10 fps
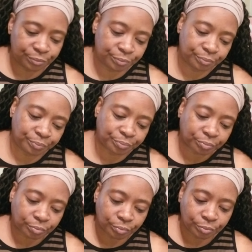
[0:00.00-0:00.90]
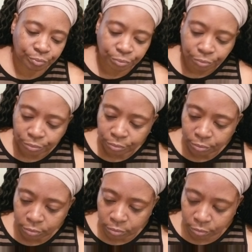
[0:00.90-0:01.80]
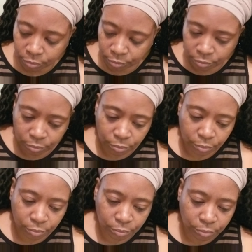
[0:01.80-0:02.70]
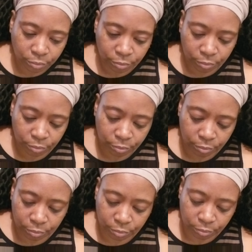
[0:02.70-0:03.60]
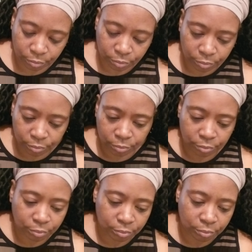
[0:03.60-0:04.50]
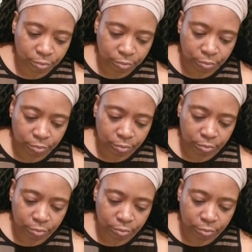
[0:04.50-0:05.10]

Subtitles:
No one is speaking in this clip.